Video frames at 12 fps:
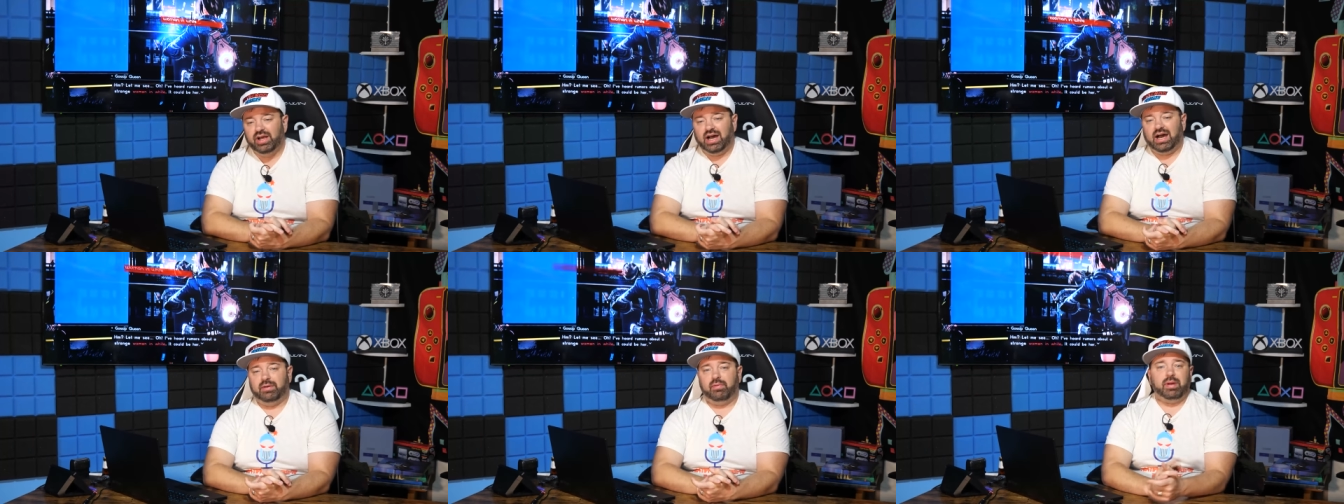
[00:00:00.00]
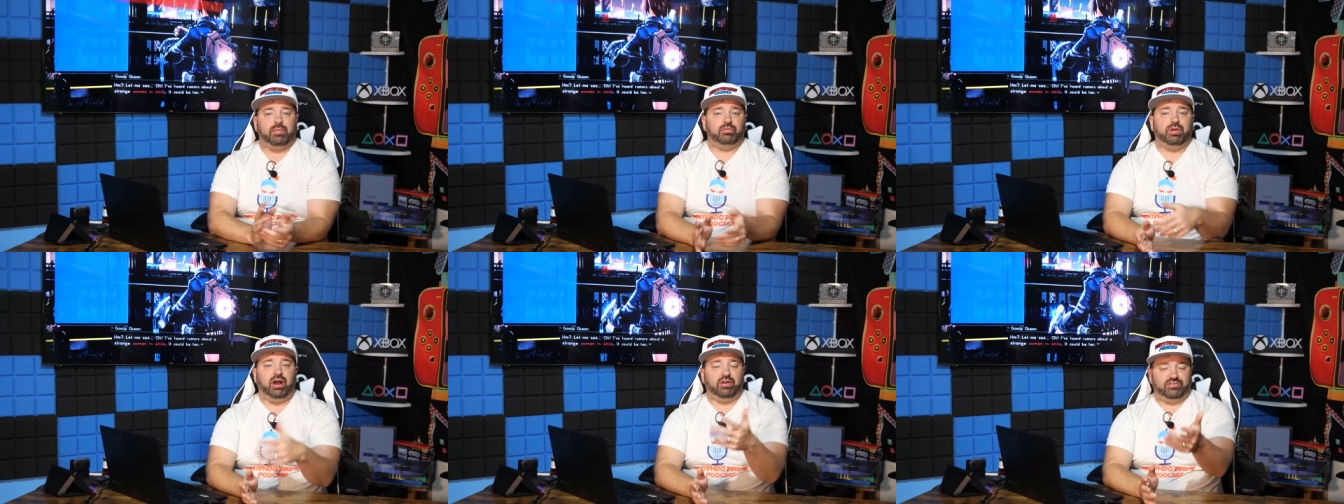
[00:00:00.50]
Uh, remember,
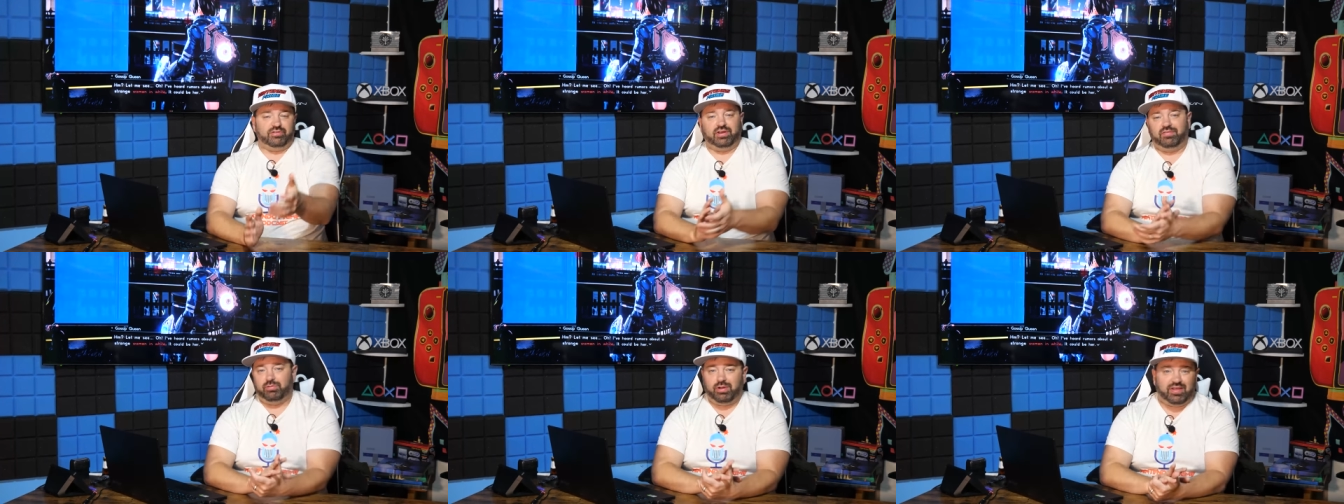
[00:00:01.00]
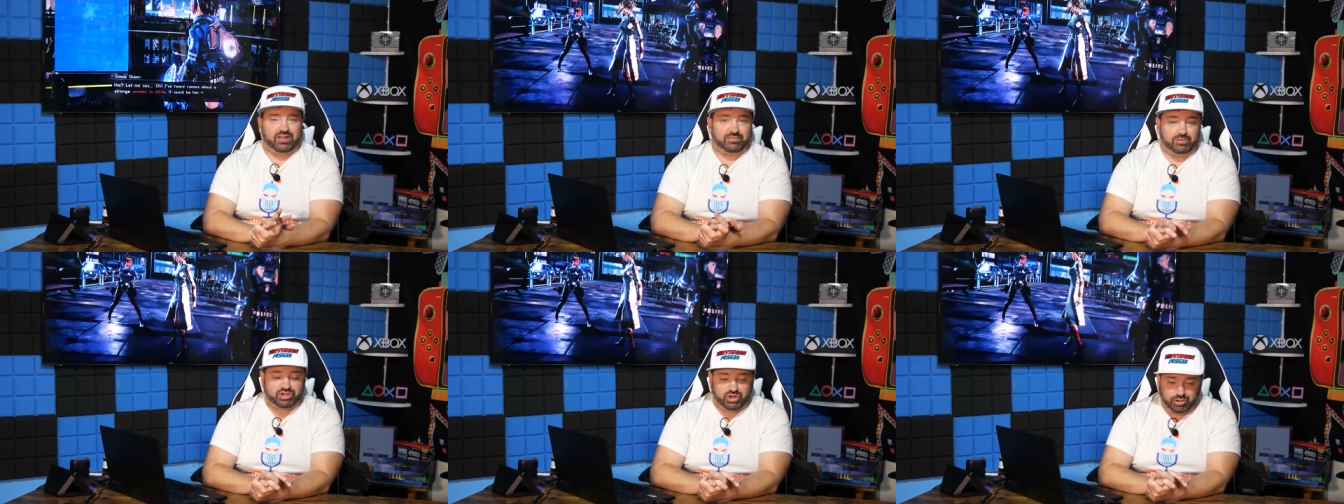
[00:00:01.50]
we are still giving away that
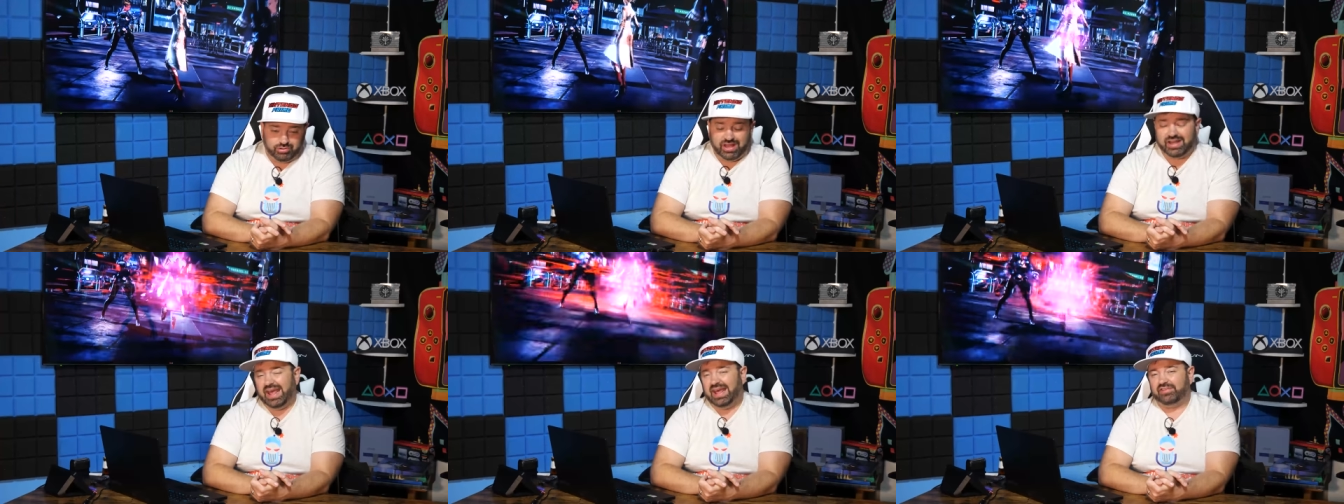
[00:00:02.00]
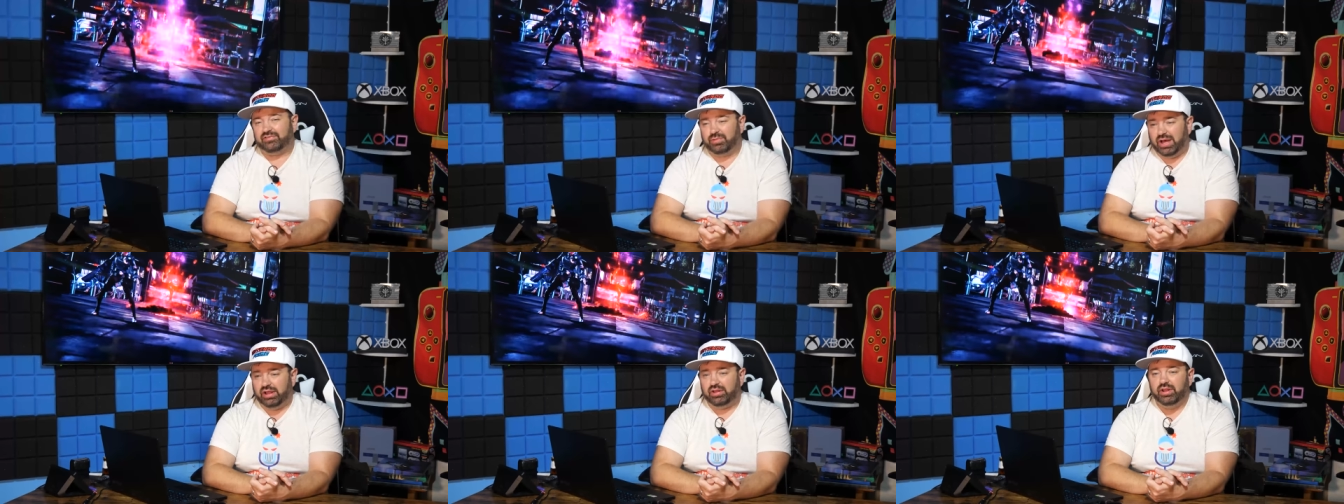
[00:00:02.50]
Switch OLED as
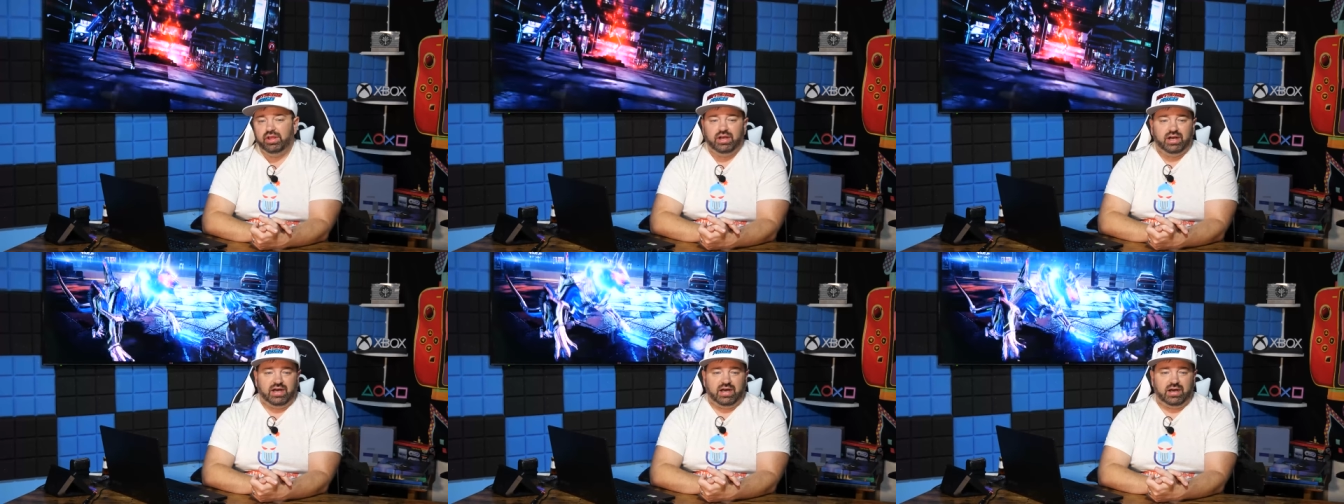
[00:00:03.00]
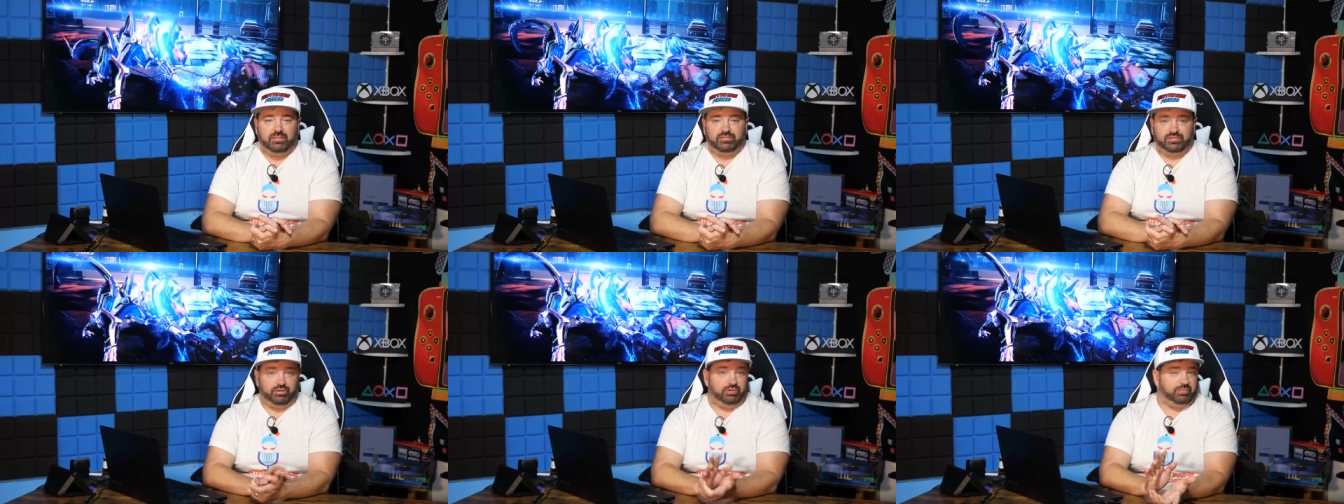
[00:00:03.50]
well. Um,
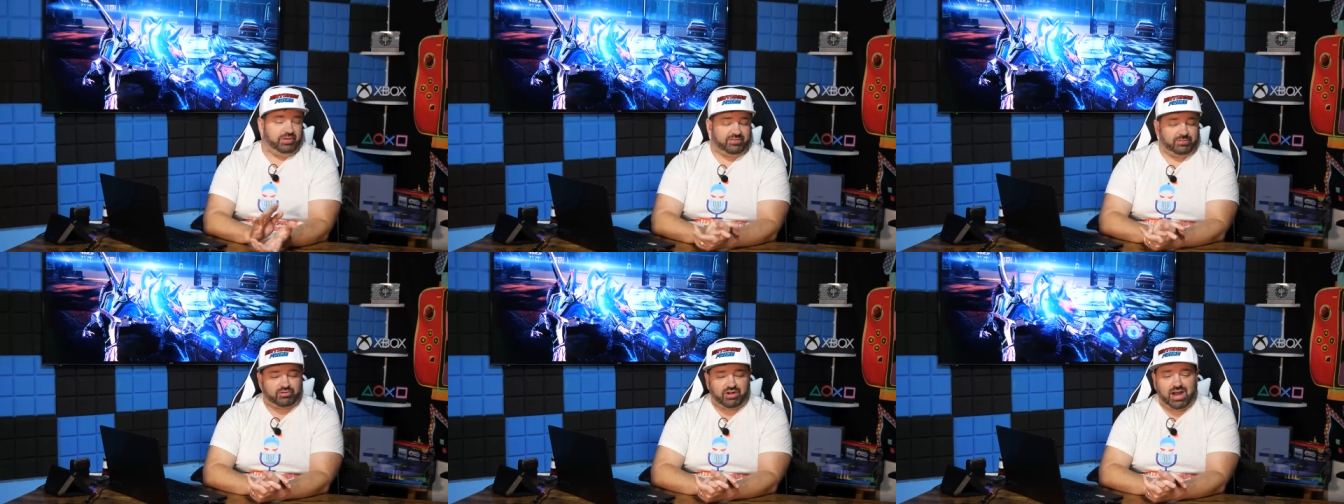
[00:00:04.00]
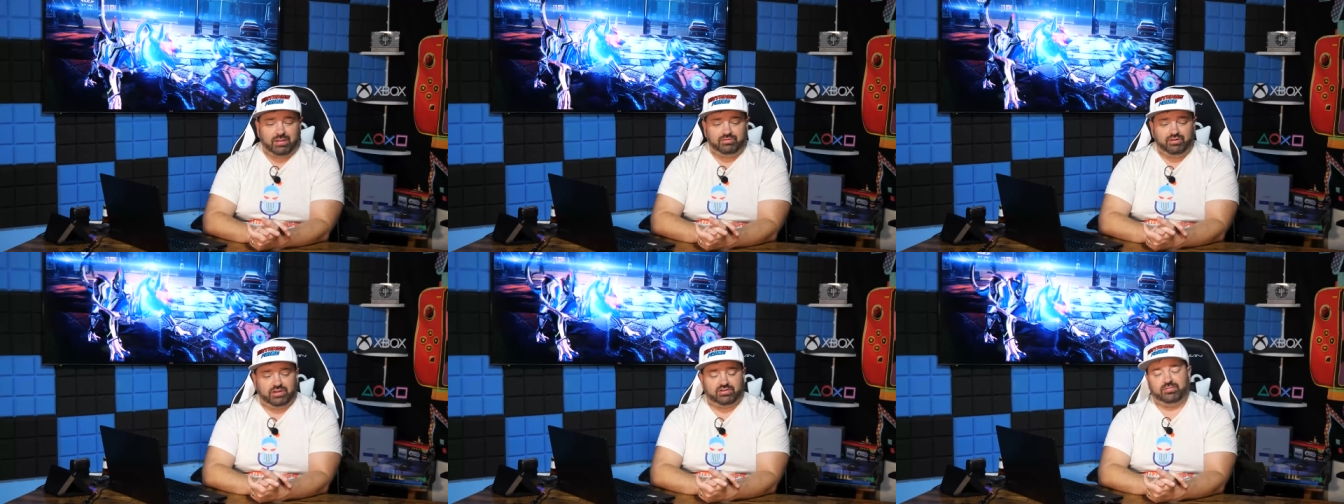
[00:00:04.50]
so be subscribed
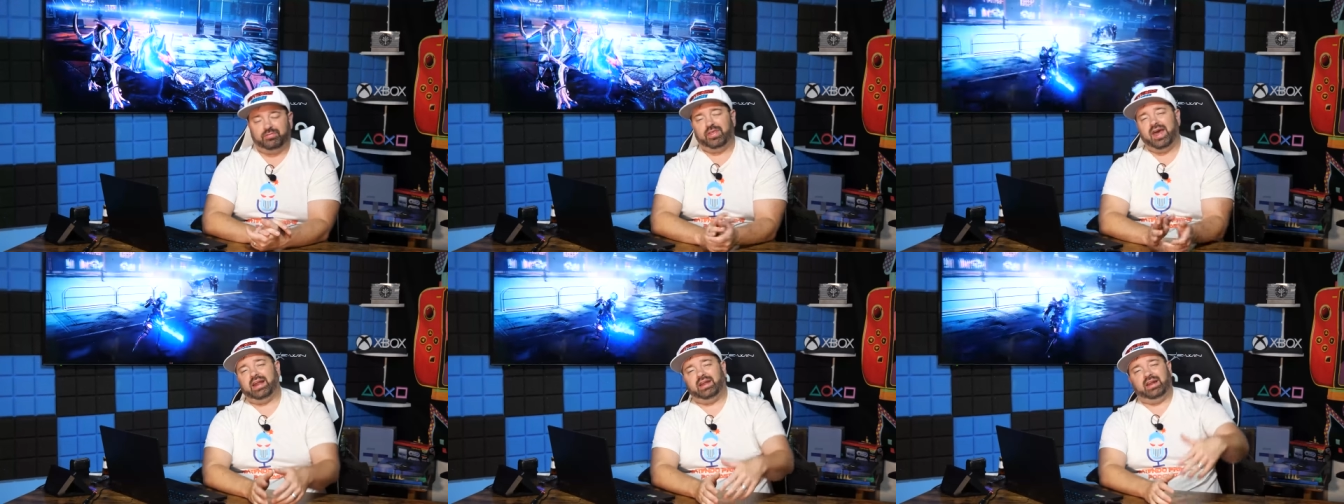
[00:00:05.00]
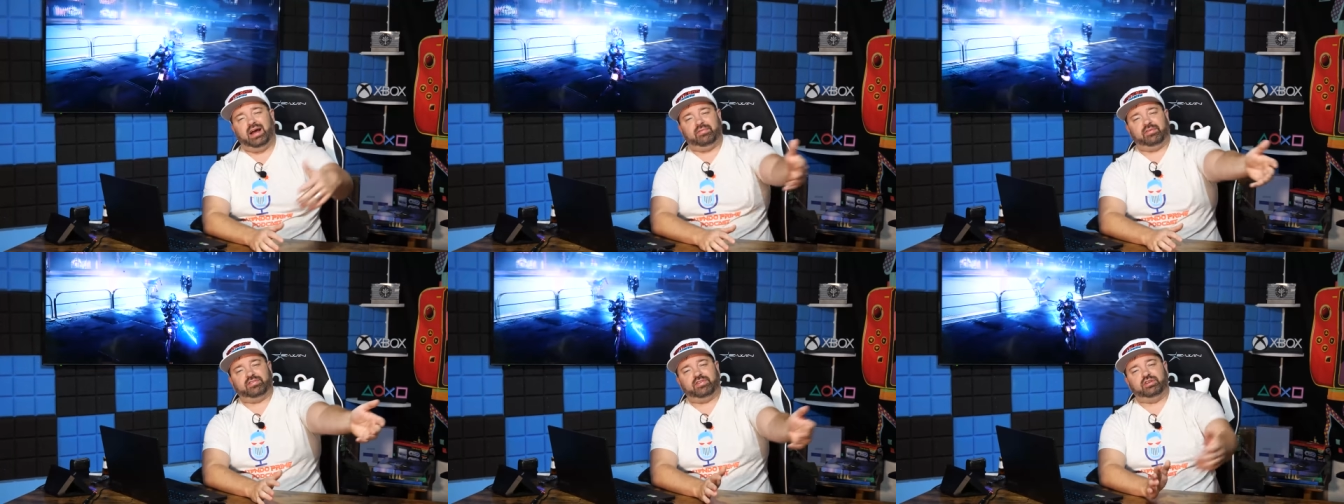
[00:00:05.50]
to enter for that and
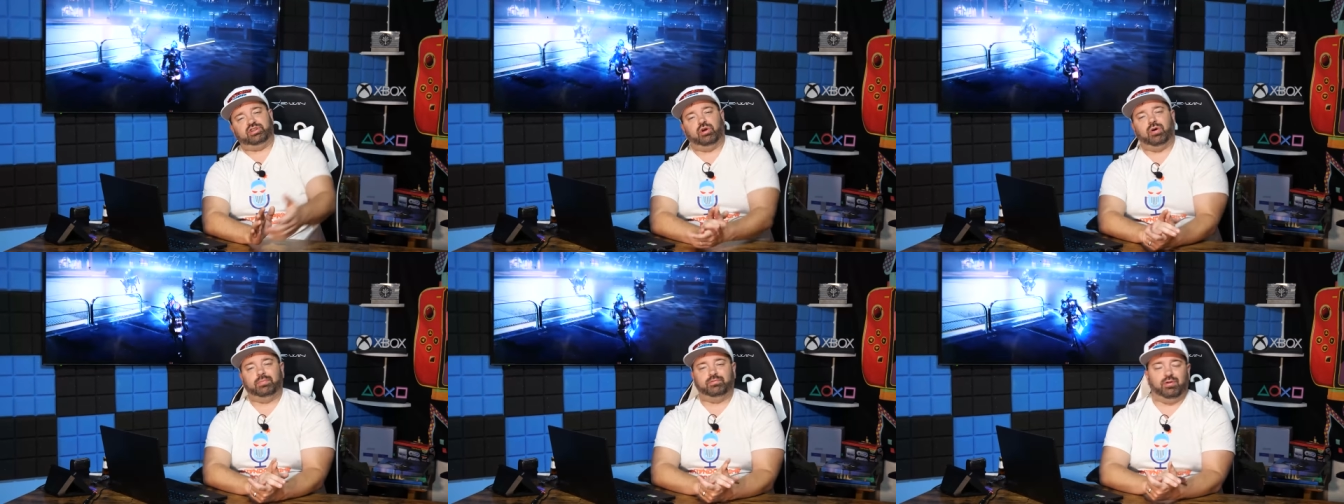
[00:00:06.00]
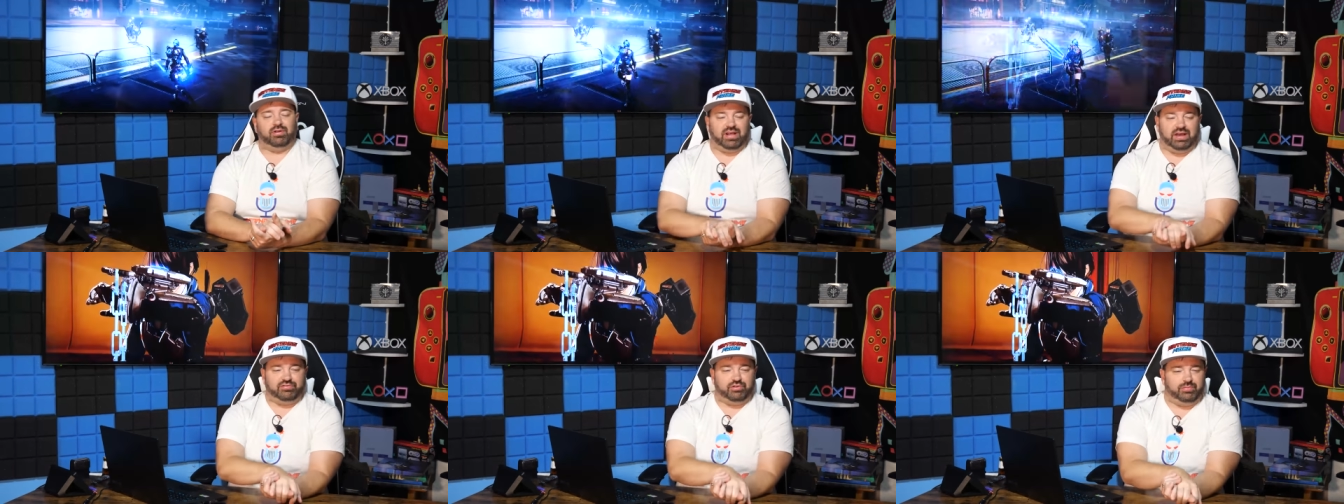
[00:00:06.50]
obviously show up to our
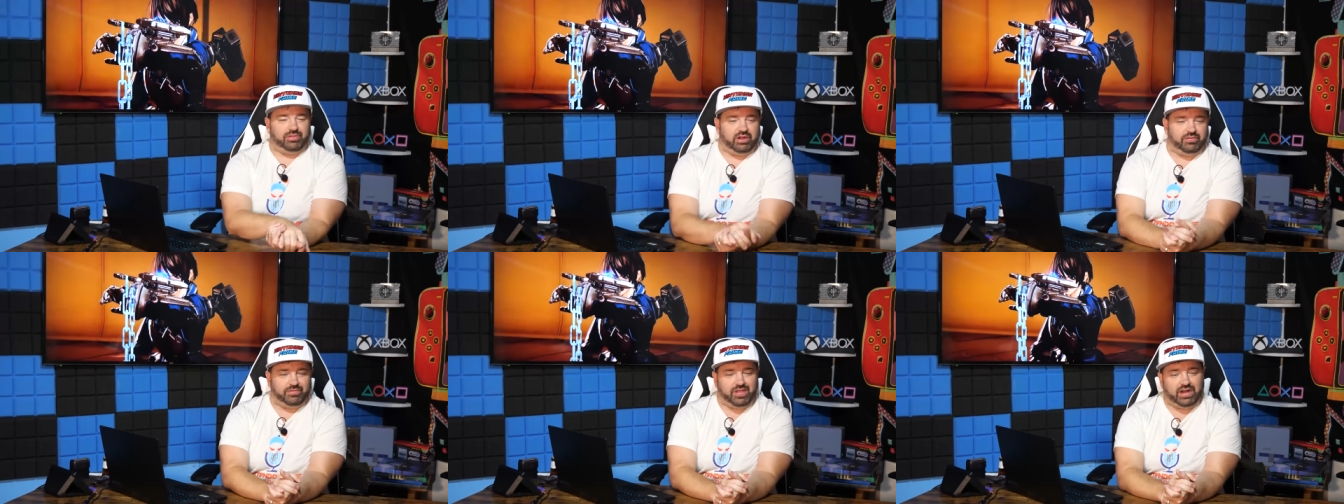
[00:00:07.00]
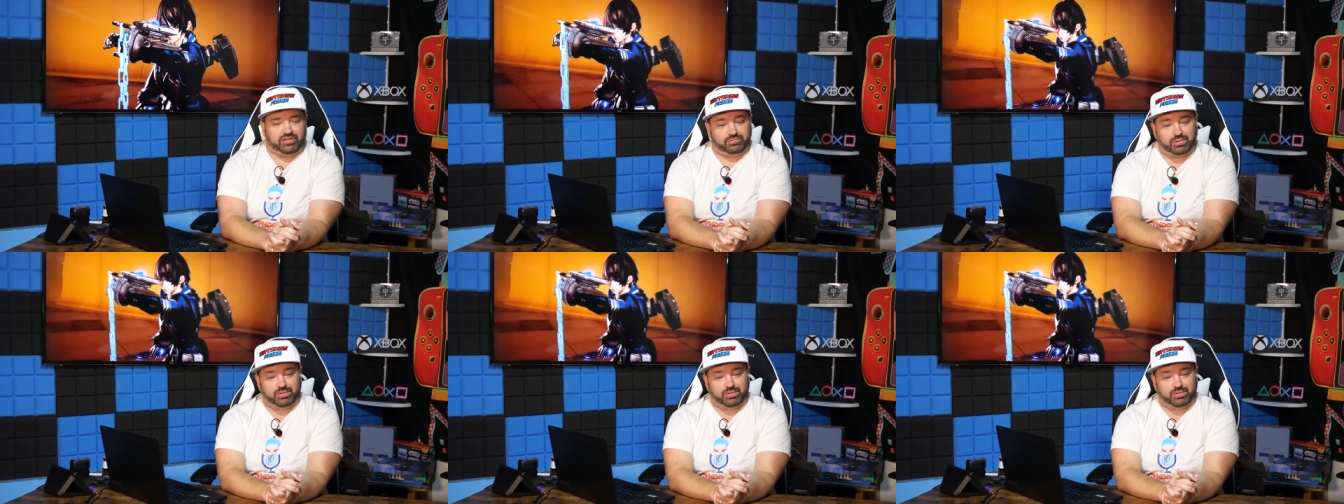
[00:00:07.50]
live stream later for that as